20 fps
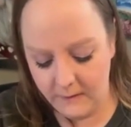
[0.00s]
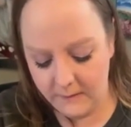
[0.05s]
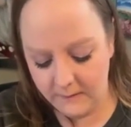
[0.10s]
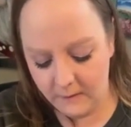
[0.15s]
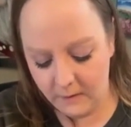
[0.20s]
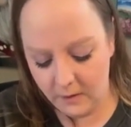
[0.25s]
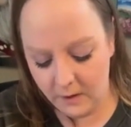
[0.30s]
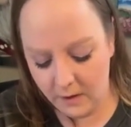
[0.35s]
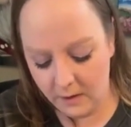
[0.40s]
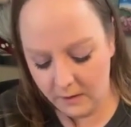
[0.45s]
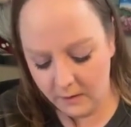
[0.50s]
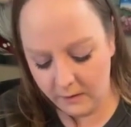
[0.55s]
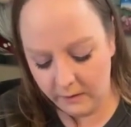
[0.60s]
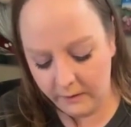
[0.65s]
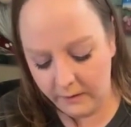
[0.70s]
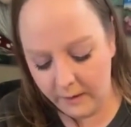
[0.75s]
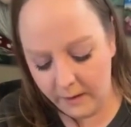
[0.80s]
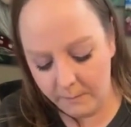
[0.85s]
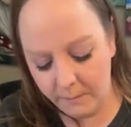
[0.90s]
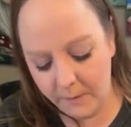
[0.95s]
So these are our
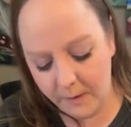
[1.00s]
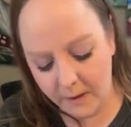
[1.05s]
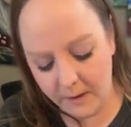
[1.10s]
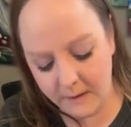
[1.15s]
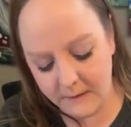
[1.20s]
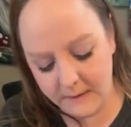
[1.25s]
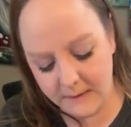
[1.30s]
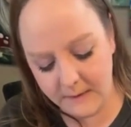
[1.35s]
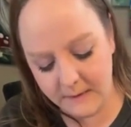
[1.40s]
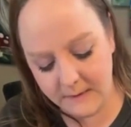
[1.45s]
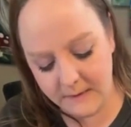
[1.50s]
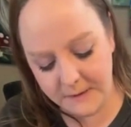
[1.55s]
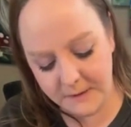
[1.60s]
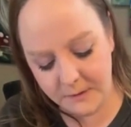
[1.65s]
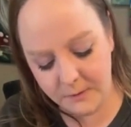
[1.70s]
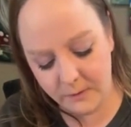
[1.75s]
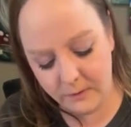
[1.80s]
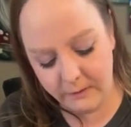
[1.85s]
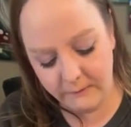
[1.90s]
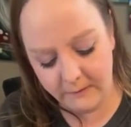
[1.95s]
club boxes.
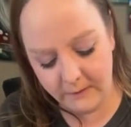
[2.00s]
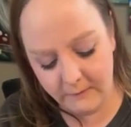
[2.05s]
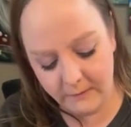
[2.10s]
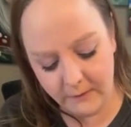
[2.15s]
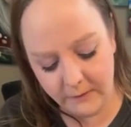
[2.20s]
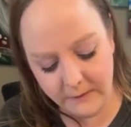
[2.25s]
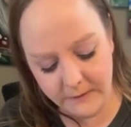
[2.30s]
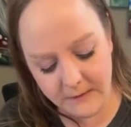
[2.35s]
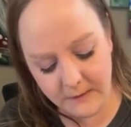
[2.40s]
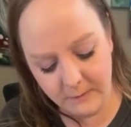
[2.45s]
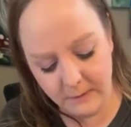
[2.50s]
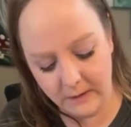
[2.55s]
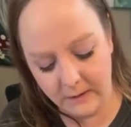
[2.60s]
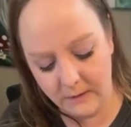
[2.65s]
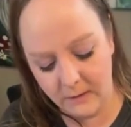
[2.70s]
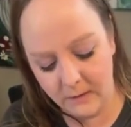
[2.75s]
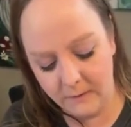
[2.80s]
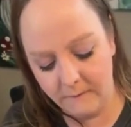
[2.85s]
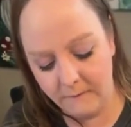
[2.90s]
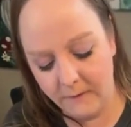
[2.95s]
They're $25 a
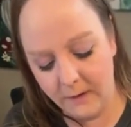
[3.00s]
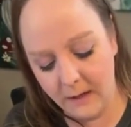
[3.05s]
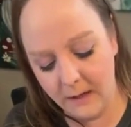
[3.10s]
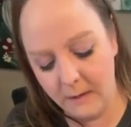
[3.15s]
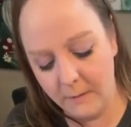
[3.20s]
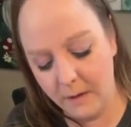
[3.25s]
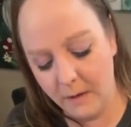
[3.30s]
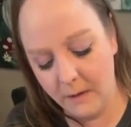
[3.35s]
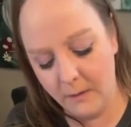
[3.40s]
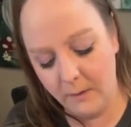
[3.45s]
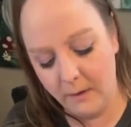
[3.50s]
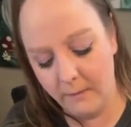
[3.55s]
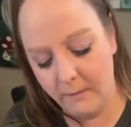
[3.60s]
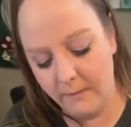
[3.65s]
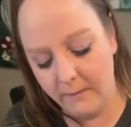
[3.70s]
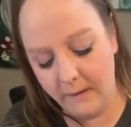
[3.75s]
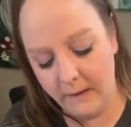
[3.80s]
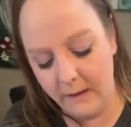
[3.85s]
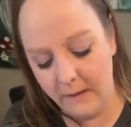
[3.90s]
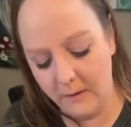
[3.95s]
month. You can find them on the
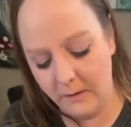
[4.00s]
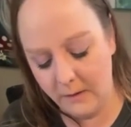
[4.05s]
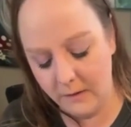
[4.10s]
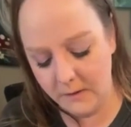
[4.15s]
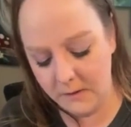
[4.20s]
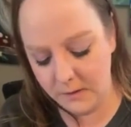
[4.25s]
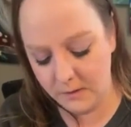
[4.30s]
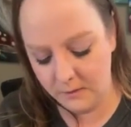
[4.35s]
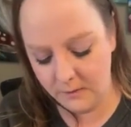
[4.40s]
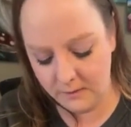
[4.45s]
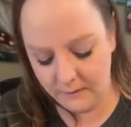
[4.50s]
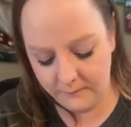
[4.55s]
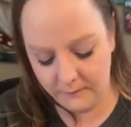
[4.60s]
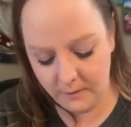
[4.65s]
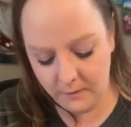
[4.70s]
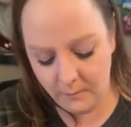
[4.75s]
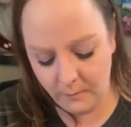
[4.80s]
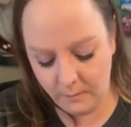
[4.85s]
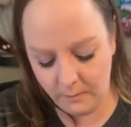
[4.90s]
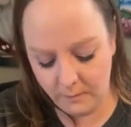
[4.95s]
website. There are two
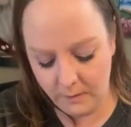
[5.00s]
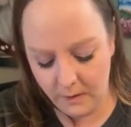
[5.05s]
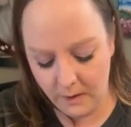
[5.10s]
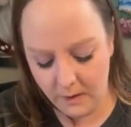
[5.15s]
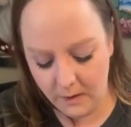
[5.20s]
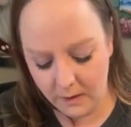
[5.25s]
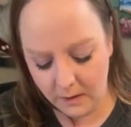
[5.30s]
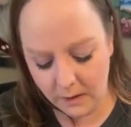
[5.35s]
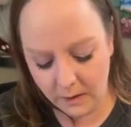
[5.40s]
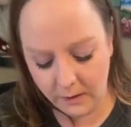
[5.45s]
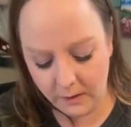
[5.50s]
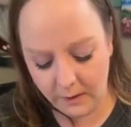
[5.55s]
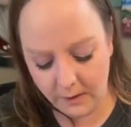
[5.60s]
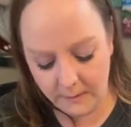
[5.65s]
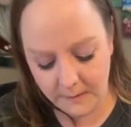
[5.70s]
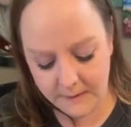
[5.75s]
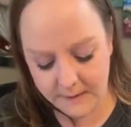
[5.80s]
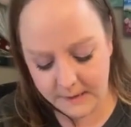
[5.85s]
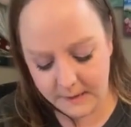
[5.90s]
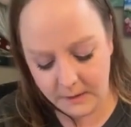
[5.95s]
different
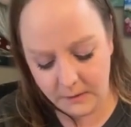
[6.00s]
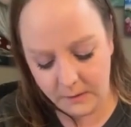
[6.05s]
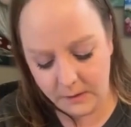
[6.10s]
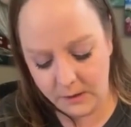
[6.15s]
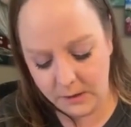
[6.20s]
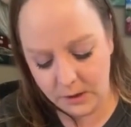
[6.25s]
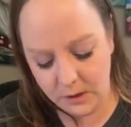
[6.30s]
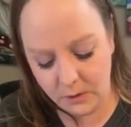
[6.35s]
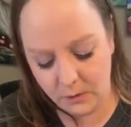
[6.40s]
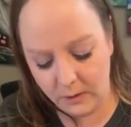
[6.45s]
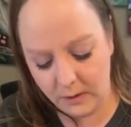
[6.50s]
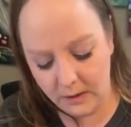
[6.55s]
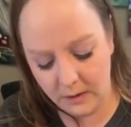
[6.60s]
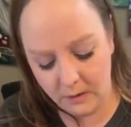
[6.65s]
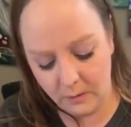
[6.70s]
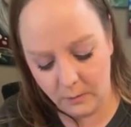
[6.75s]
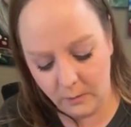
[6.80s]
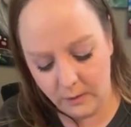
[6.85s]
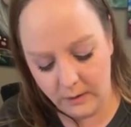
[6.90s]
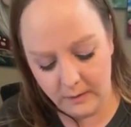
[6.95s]
clubs that you can
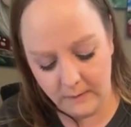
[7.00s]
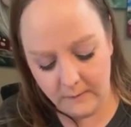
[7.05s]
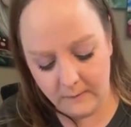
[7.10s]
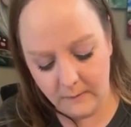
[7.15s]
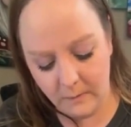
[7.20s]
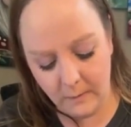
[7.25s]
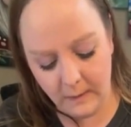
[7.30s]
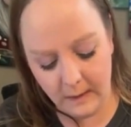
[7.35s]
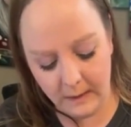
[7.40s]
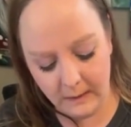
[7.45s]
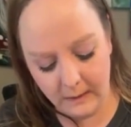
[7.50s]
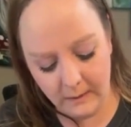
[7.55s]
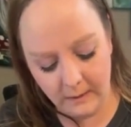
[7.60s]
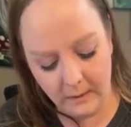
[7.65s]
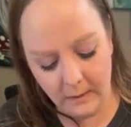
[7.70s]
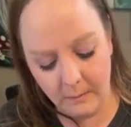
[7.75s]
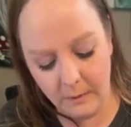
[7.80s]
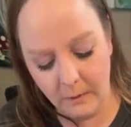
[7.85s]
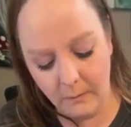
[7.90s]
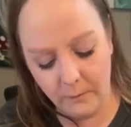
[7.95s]
join. One is the
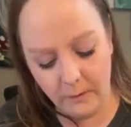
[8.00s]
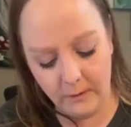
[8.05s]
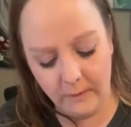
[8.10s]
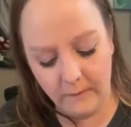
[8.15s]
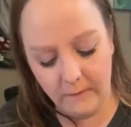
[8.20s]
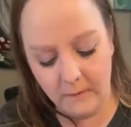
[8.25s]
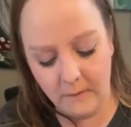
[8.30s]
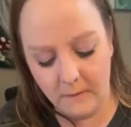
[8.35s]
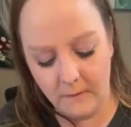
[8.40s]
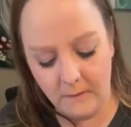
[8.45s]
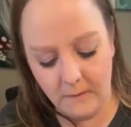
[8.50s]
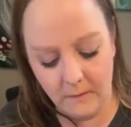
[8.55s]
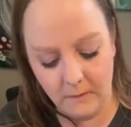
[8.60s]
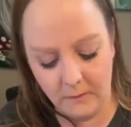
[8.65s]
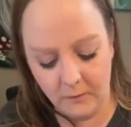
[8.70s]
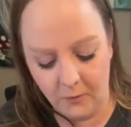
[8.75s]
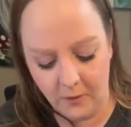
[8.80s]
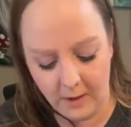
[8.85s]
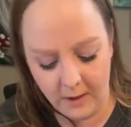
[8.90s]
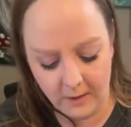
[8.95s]
wagon club and one is the
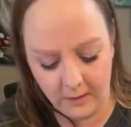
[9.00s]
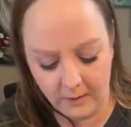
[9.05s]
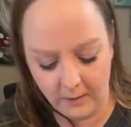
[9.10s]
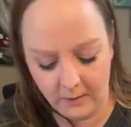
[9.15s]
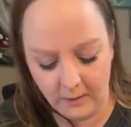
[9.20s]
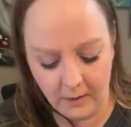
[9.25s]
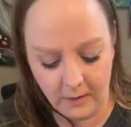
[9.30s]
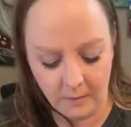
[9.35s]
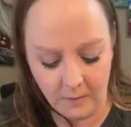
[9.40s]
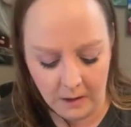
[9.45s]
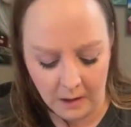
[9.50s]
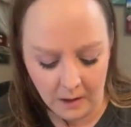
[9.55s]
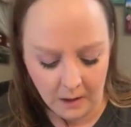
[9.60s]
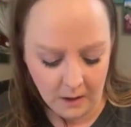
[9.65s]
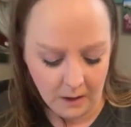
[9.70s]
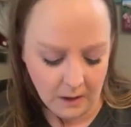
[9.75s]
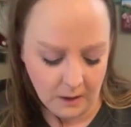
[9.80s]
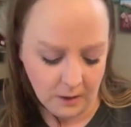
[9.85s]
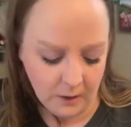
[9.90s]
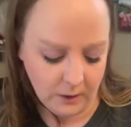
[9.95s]
tiered tray club.
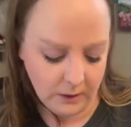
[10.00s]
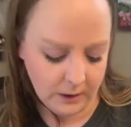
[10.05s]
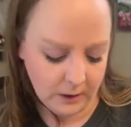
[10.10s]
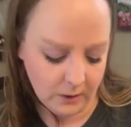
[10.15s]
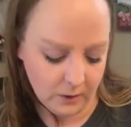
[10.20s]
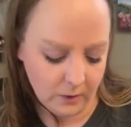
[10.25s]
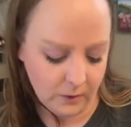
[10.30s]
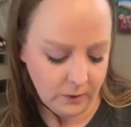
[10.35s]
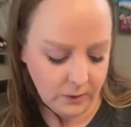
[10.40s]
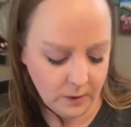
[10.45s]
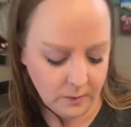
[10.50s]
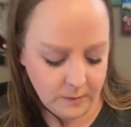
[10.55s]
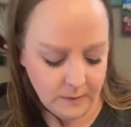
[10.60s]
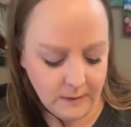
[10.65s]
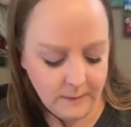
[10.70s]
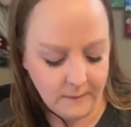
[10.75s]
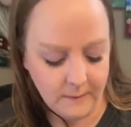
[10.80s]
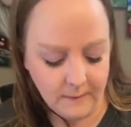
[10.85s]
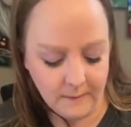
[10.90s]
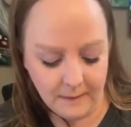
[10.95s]
You're going to get all your
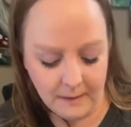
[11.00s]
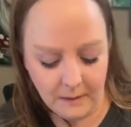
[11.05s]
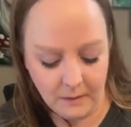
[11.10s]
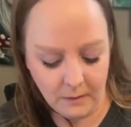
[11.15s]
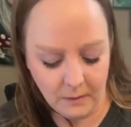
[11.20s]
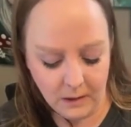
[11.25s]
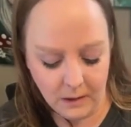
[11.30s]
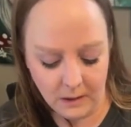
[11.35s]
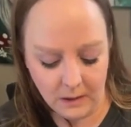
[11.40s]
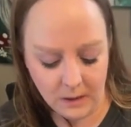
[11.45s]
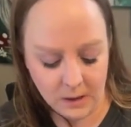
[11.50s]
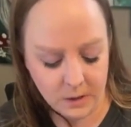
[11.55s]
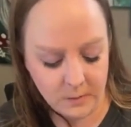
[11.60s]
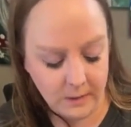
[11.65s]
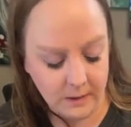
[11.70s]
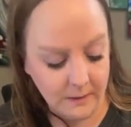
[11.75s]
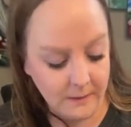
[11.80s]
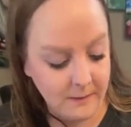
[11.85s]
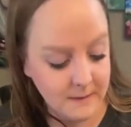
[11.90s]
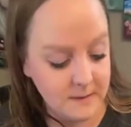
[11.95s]
pieces that you need
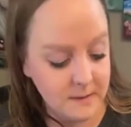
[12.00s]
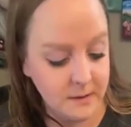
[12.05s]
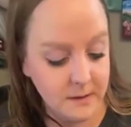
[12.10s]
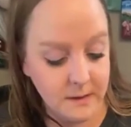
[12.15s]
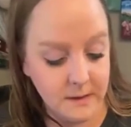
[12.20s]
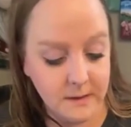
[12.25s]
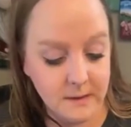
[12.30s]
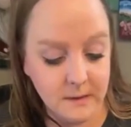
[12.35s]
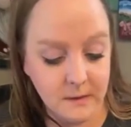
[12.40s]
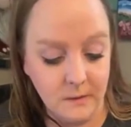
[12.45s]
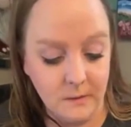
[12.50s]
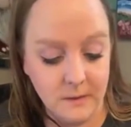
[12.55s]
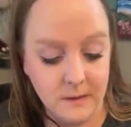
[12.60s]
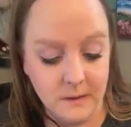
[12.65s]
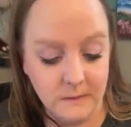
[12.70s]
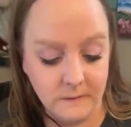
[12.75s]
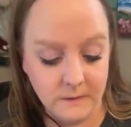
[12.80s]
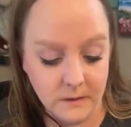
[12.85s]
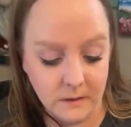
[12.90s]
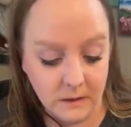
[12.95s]
each month. These are
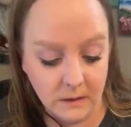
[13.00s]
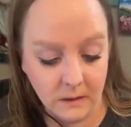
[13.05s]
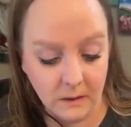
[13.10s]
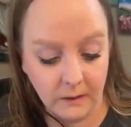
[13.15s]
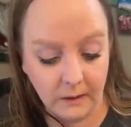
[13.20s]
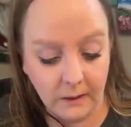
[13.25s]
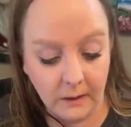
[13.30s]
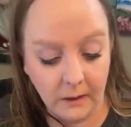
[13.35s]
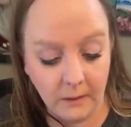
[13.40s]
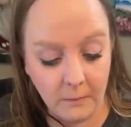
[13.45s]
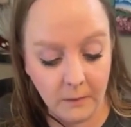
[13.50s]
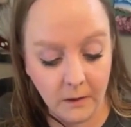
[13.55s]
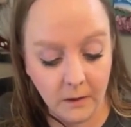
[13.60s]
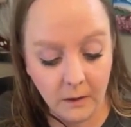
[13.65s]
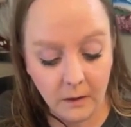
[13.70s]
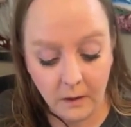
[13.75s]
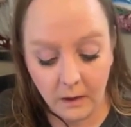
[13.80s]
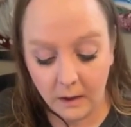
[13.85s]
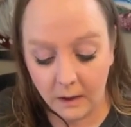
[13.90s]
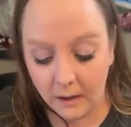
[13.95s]
exclusive to the club,
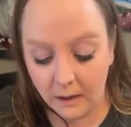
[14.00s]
